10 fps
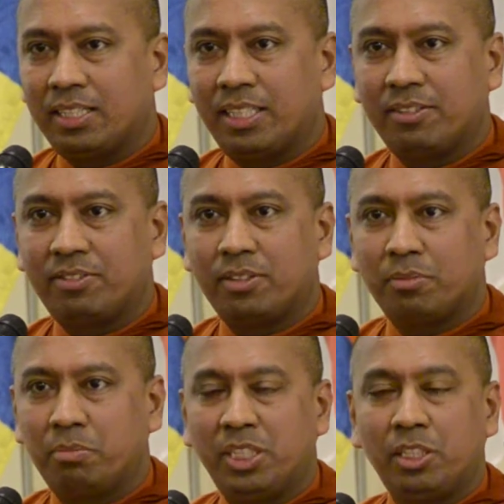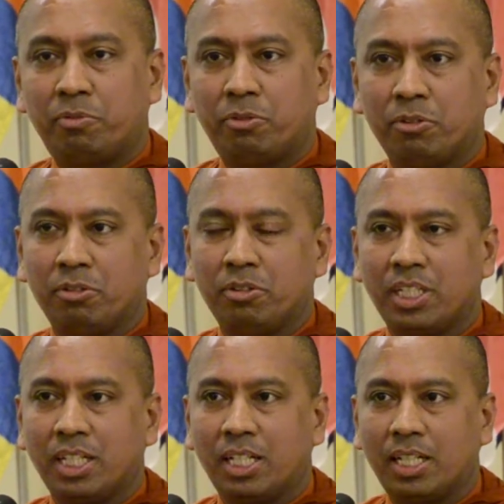there's a beautiful
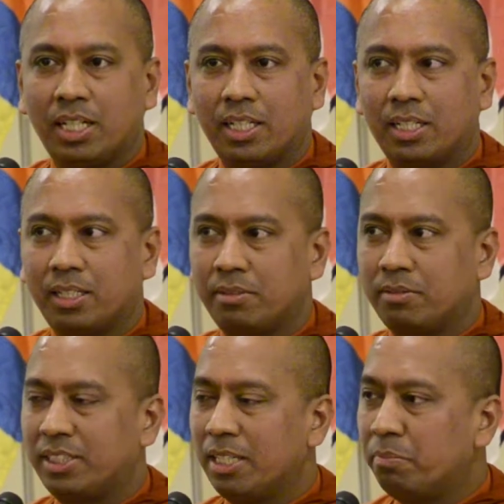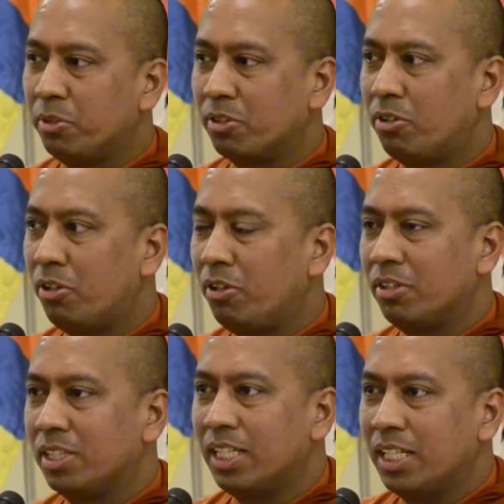temple
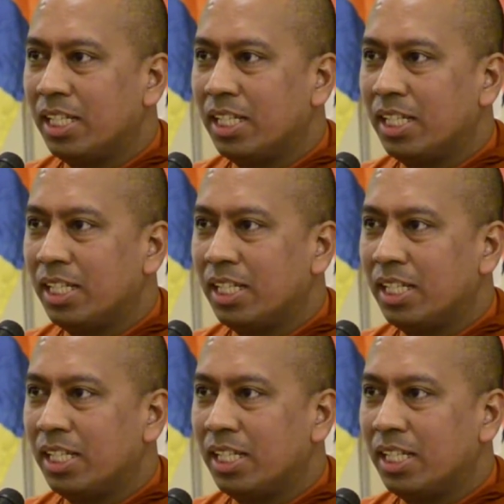called